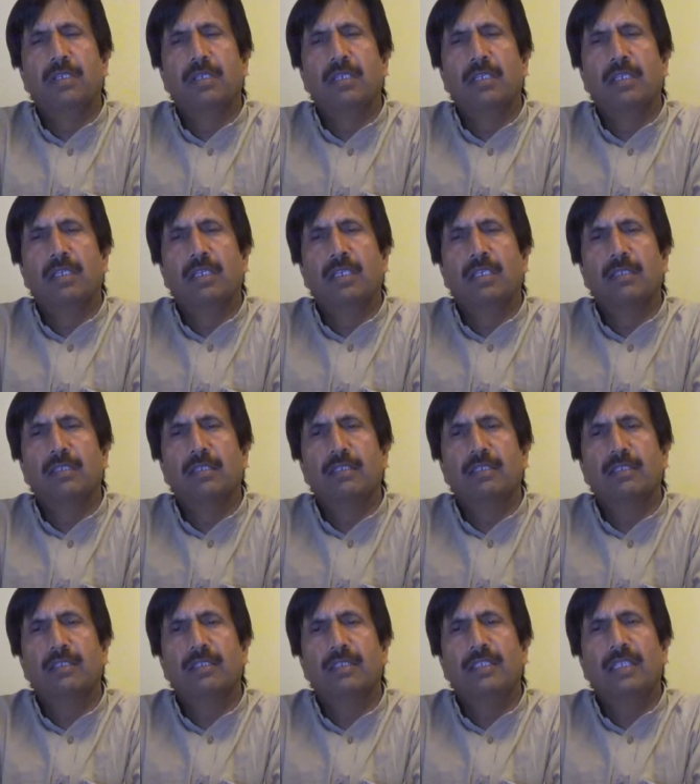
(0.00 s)
uh,
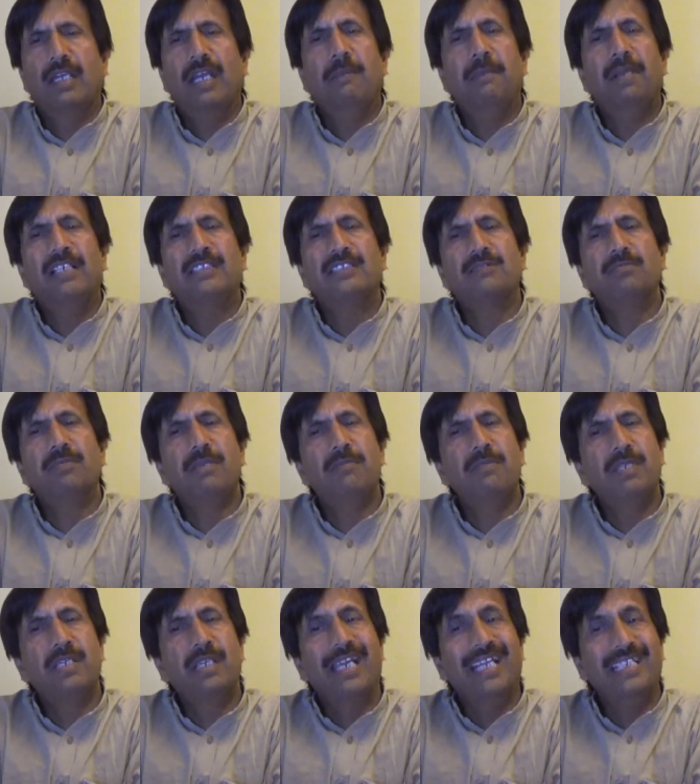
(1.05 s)
the hemorrhoids may
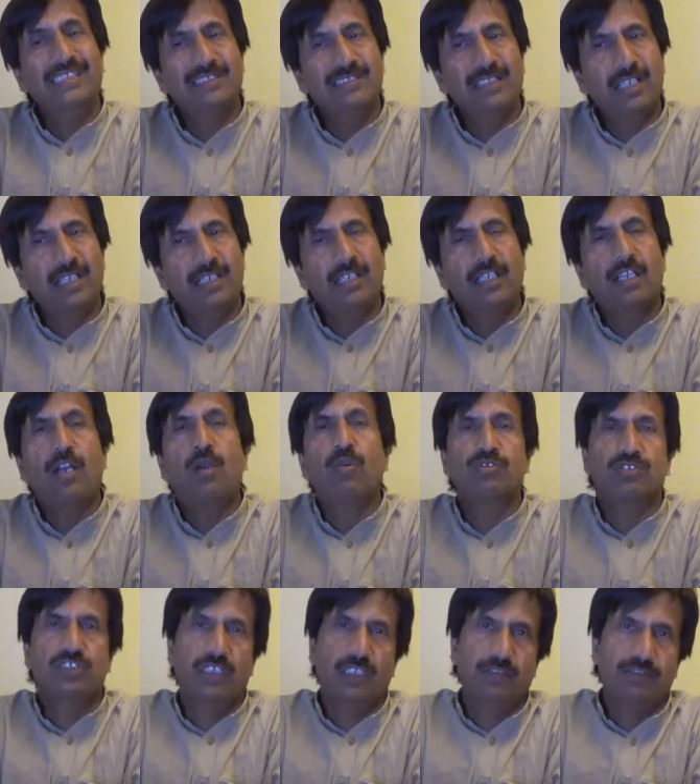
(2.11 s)
be inside or
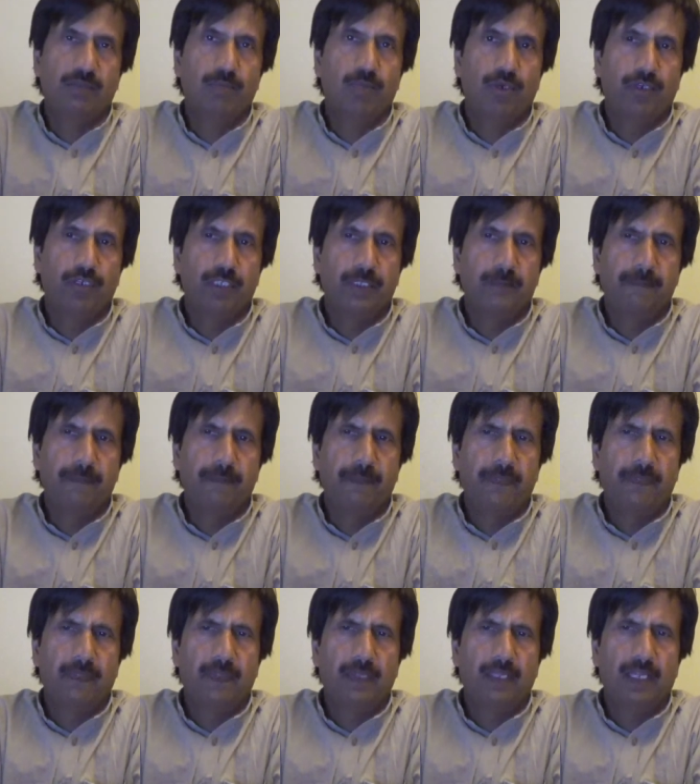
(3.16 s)
outside of a body
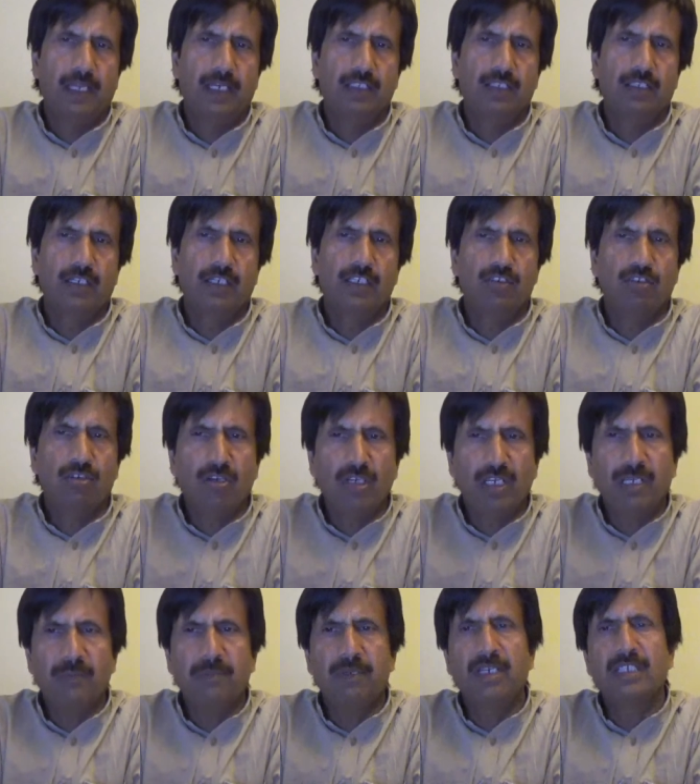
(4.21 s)
and the internal
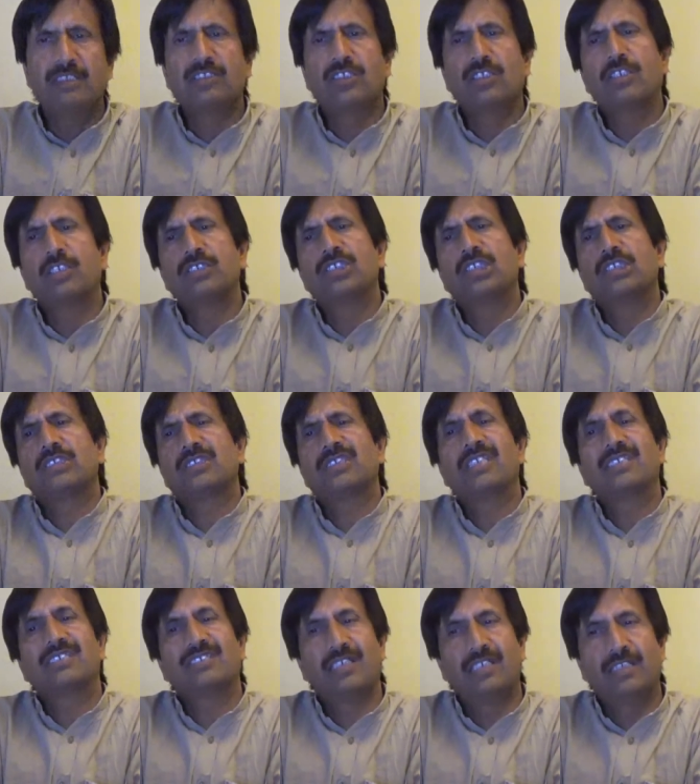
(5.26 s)
hemorrhoids occur just
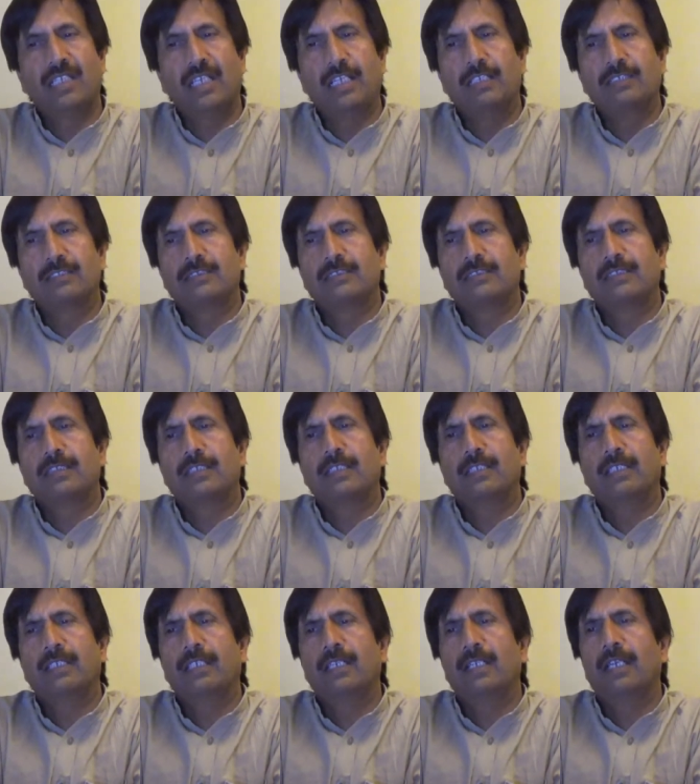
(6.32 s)
inside the anus
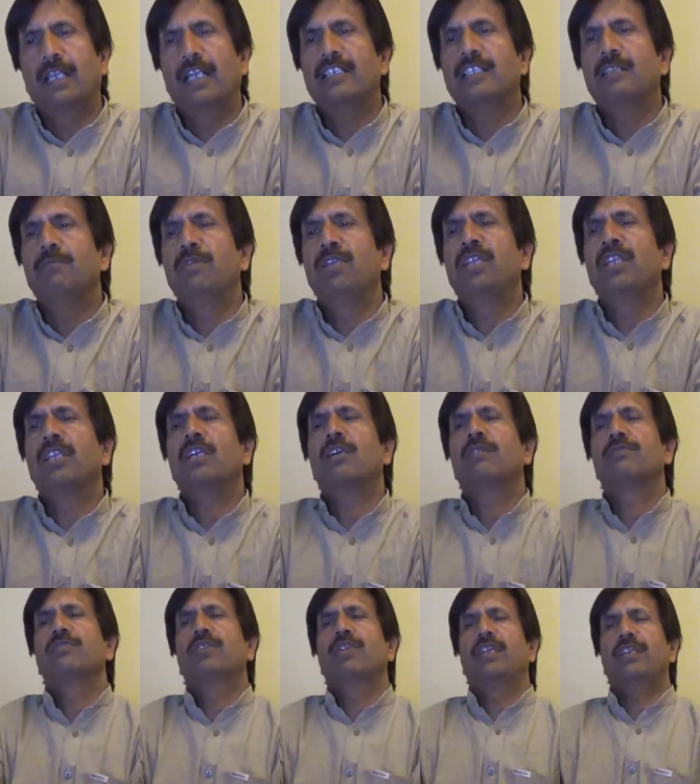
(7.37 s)
uh, at the beginning
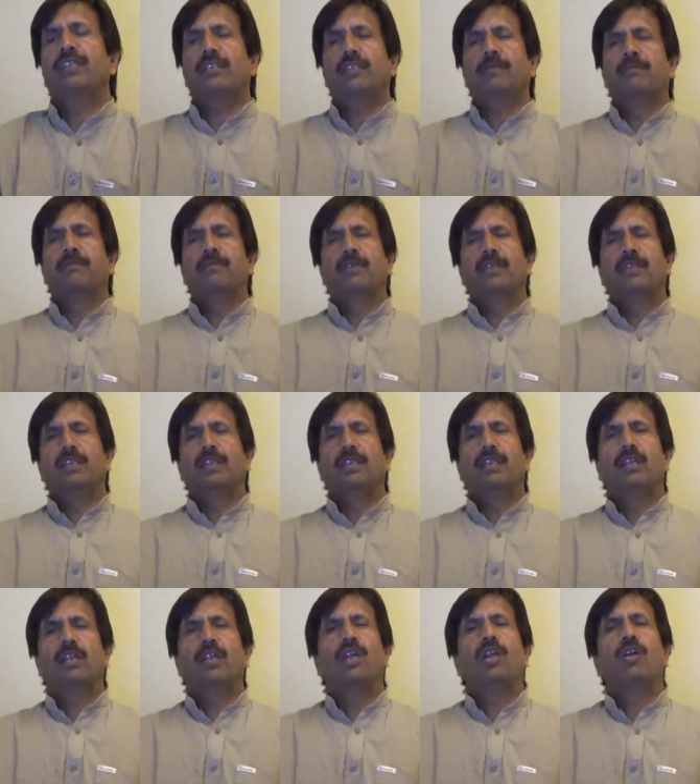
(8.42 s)
of the rectum
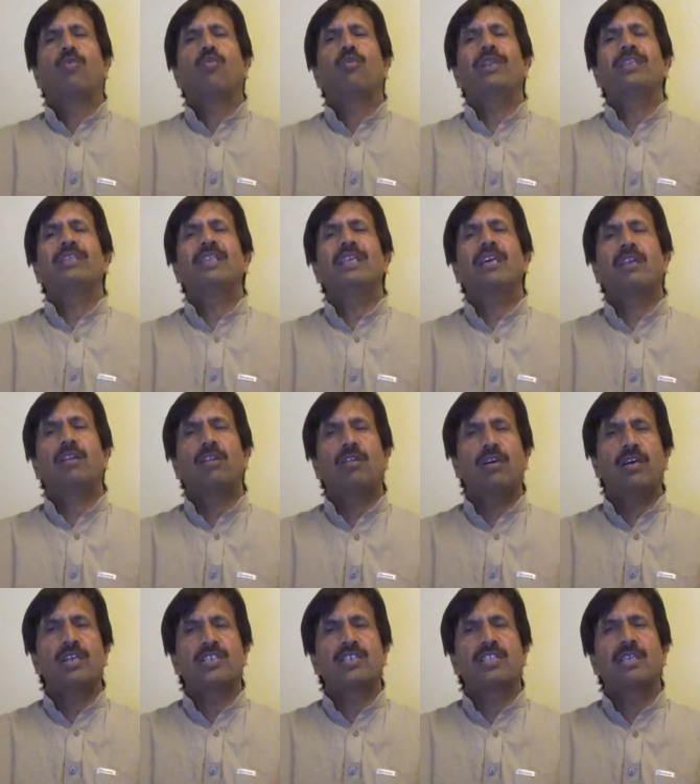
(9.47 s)
when they are
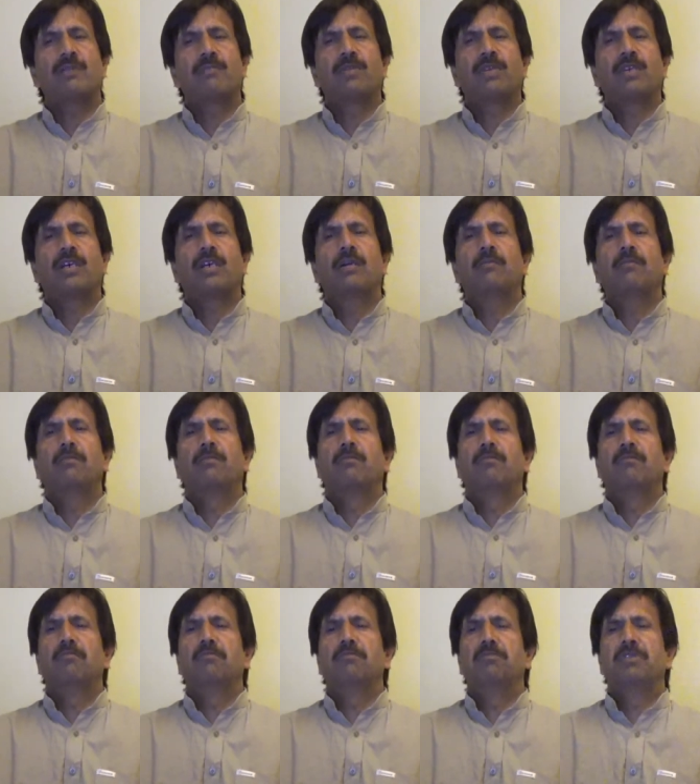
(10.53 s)
large they become
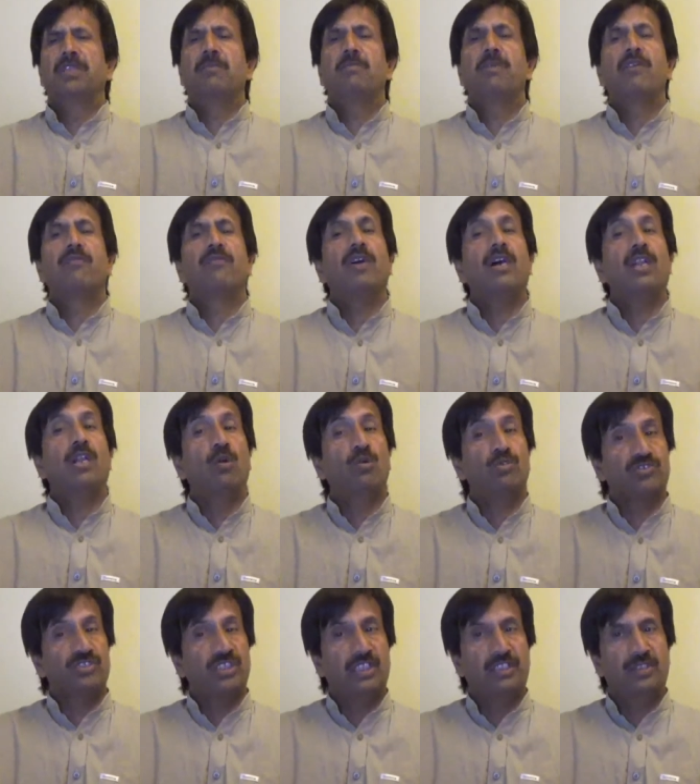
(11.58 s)
they may fall
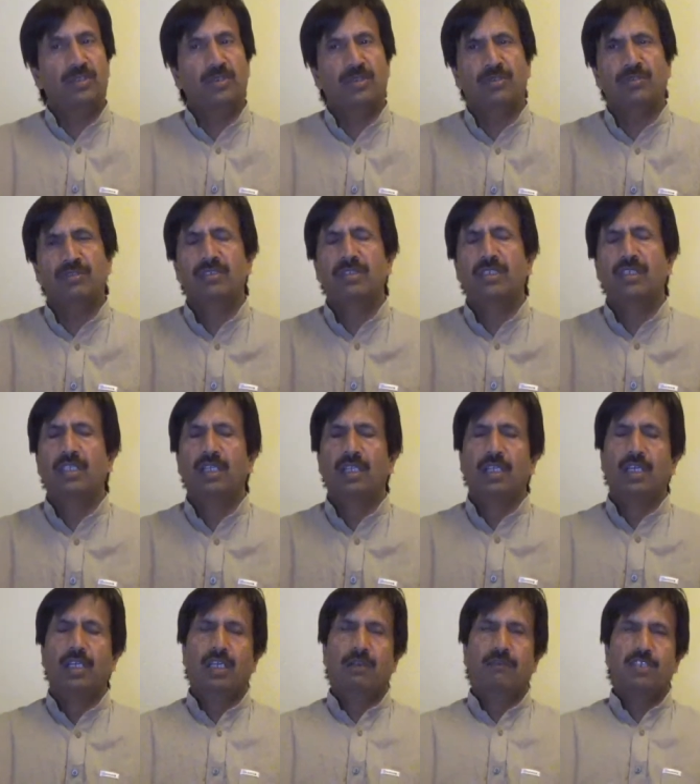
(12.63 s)
outside you know
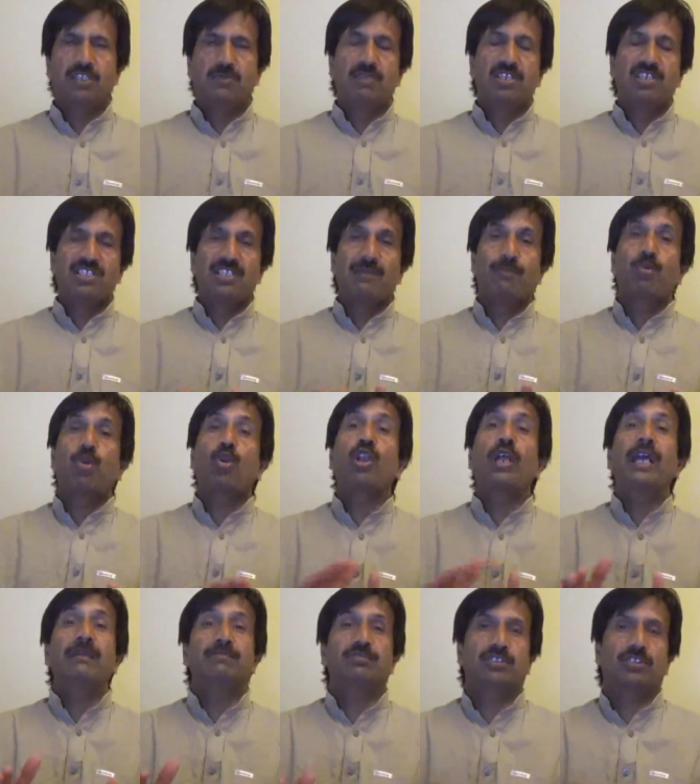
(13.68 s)
which means they
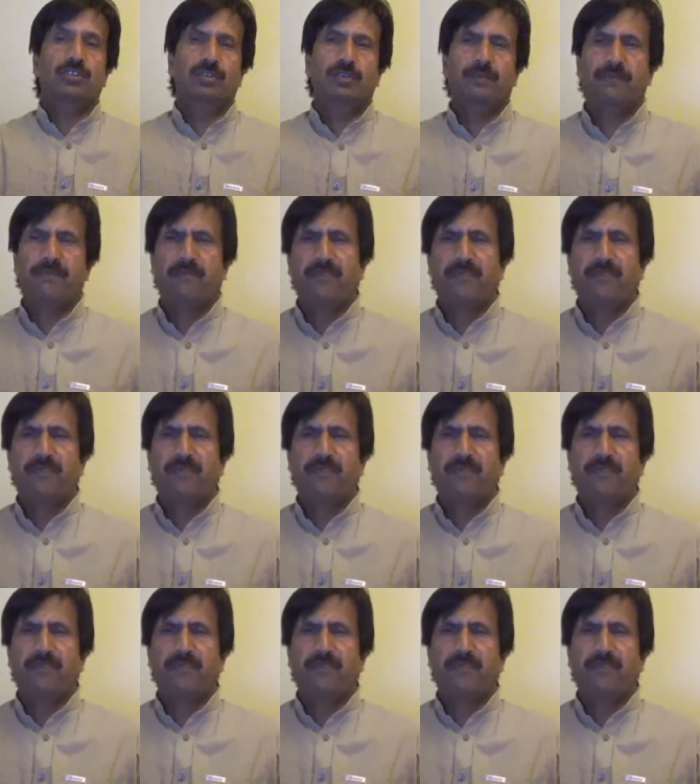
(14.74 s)
prolapse you know